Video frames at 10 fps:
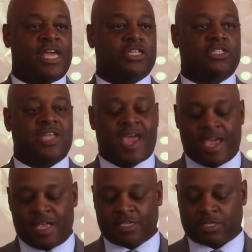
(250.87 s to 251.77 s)
each
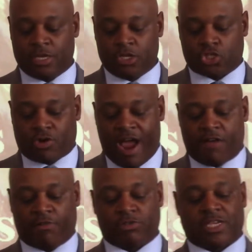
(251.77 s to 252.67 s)
day's
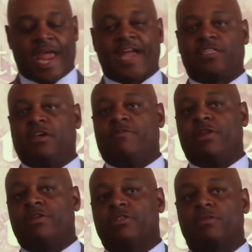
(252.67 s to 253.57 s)
travels and
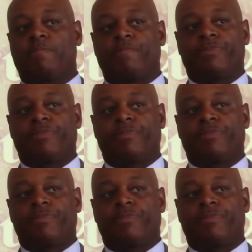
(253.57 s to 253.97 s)
activities.